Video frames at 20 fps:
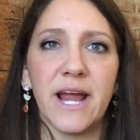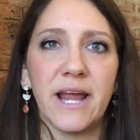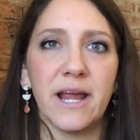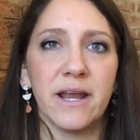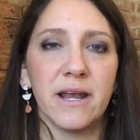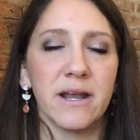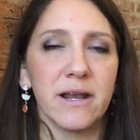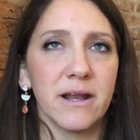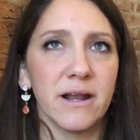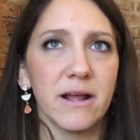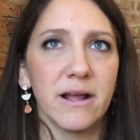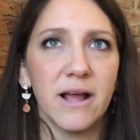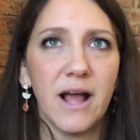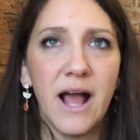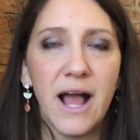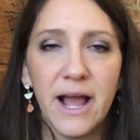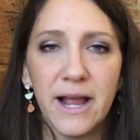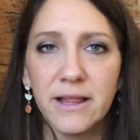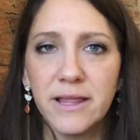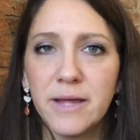and
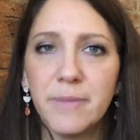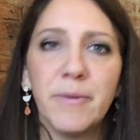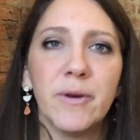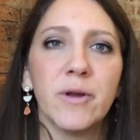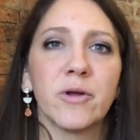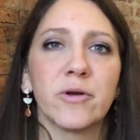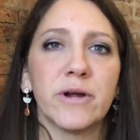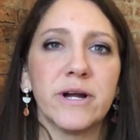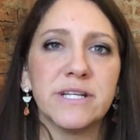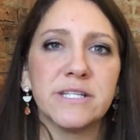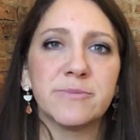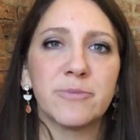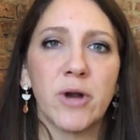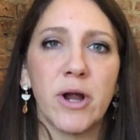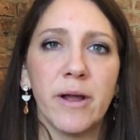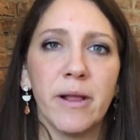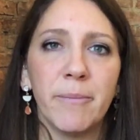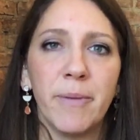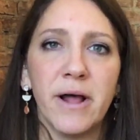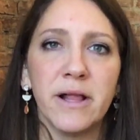highly polarized
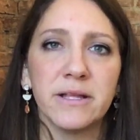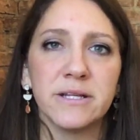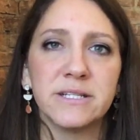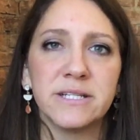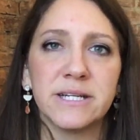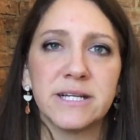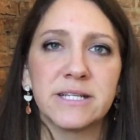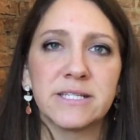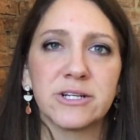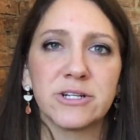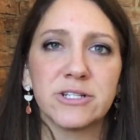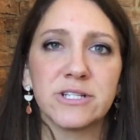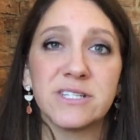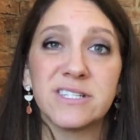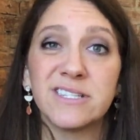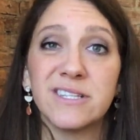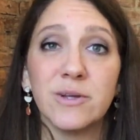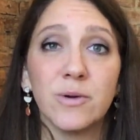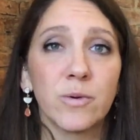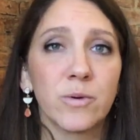politics are
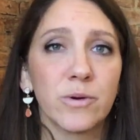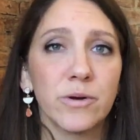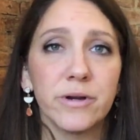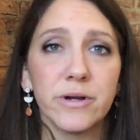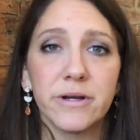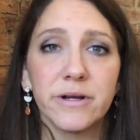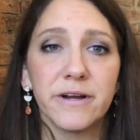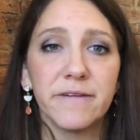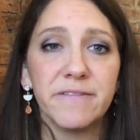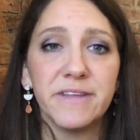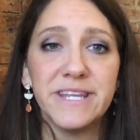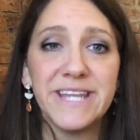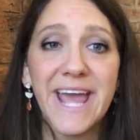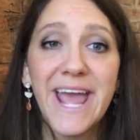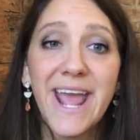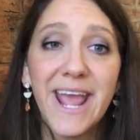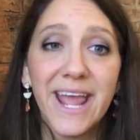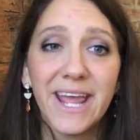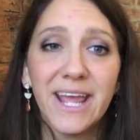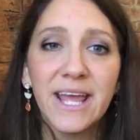just the order of the
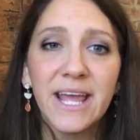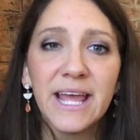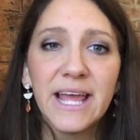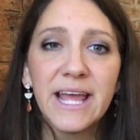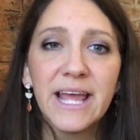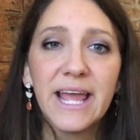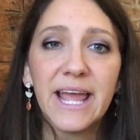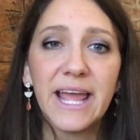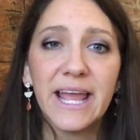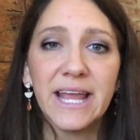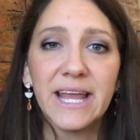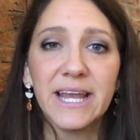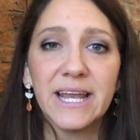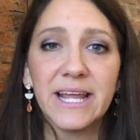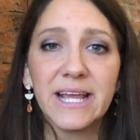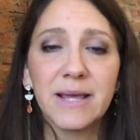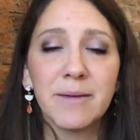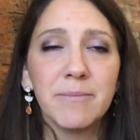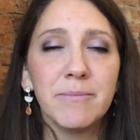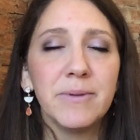day. And
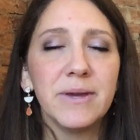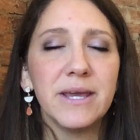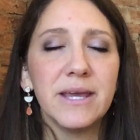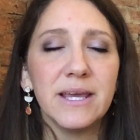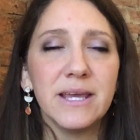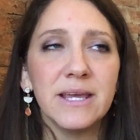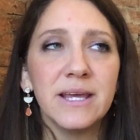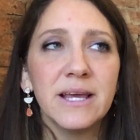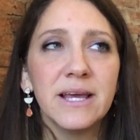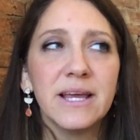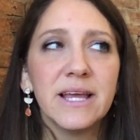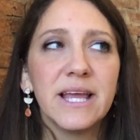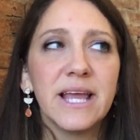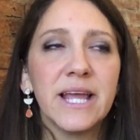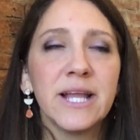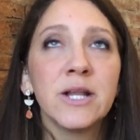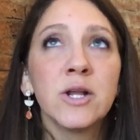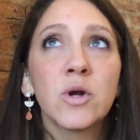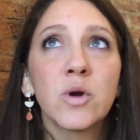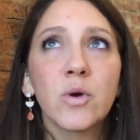it can be
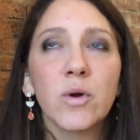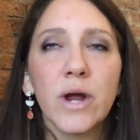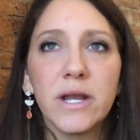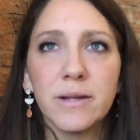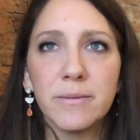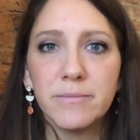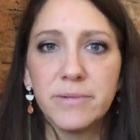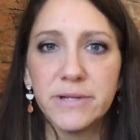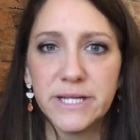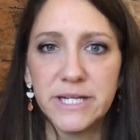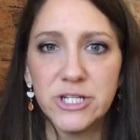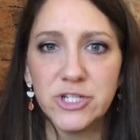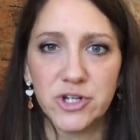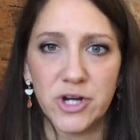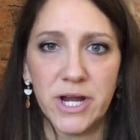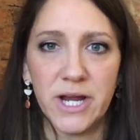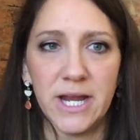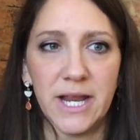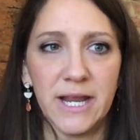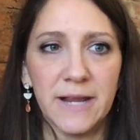incredibly
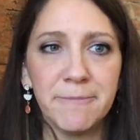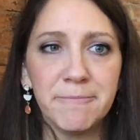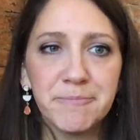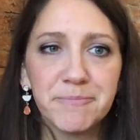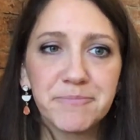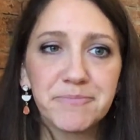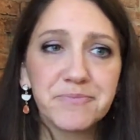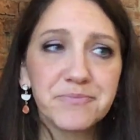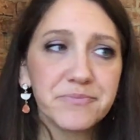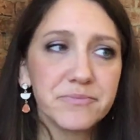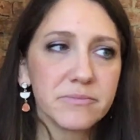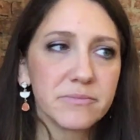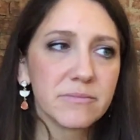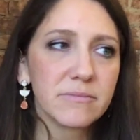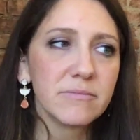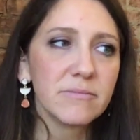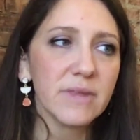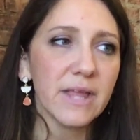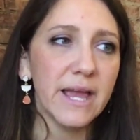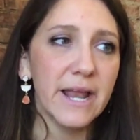draining,
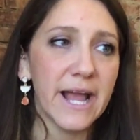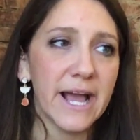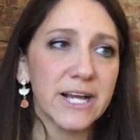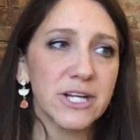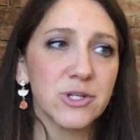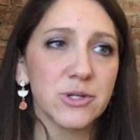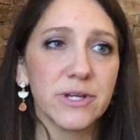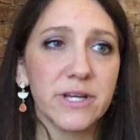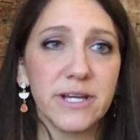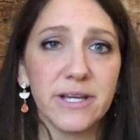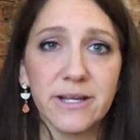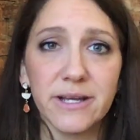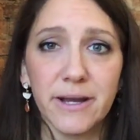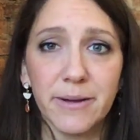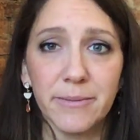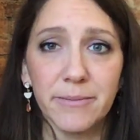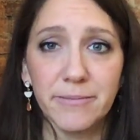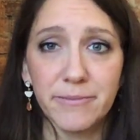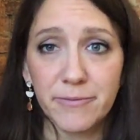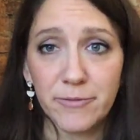and actually,
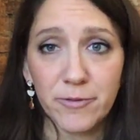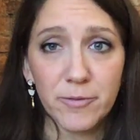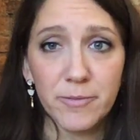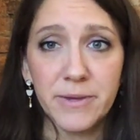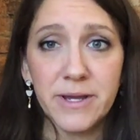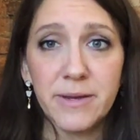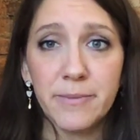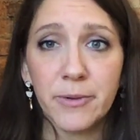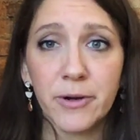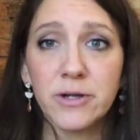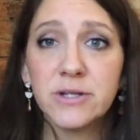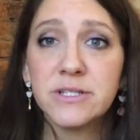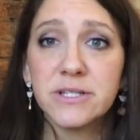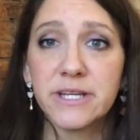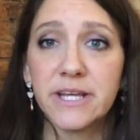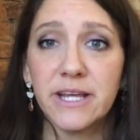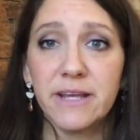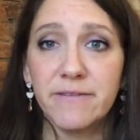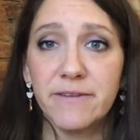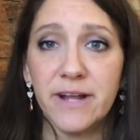for me
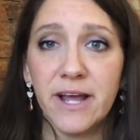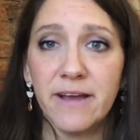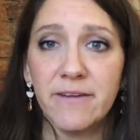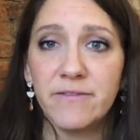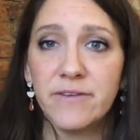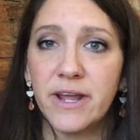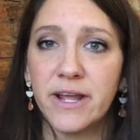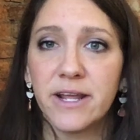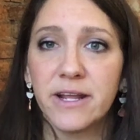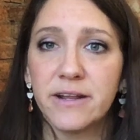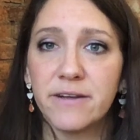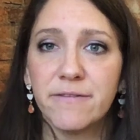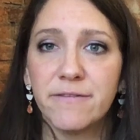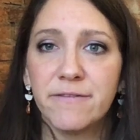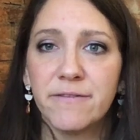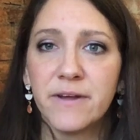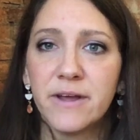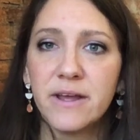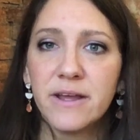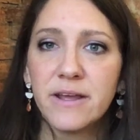personally, even have negative,
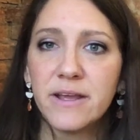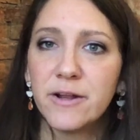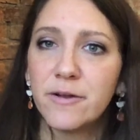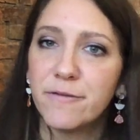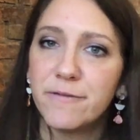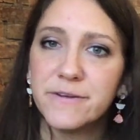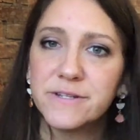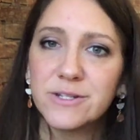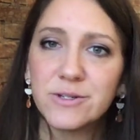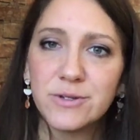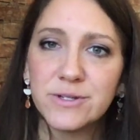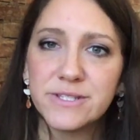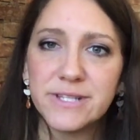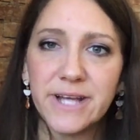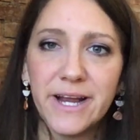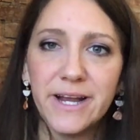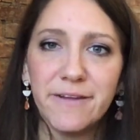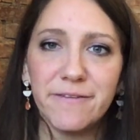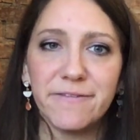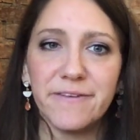physical
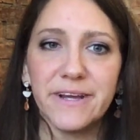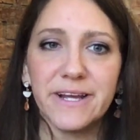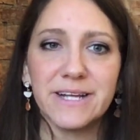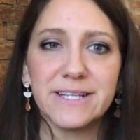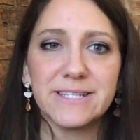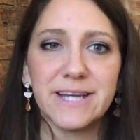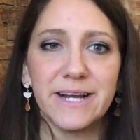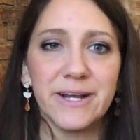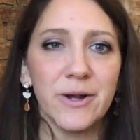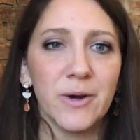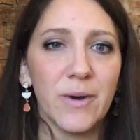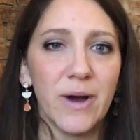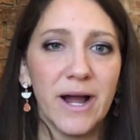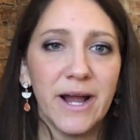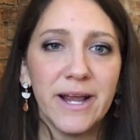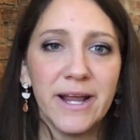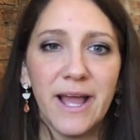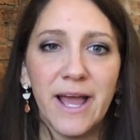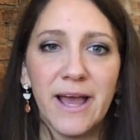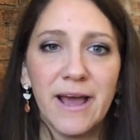side effects. I know
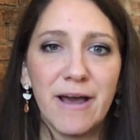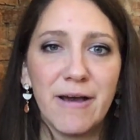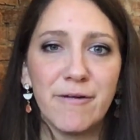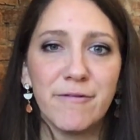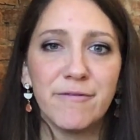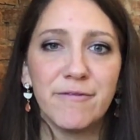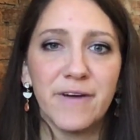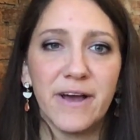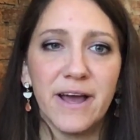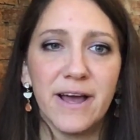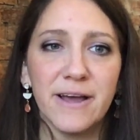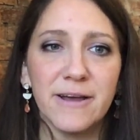I have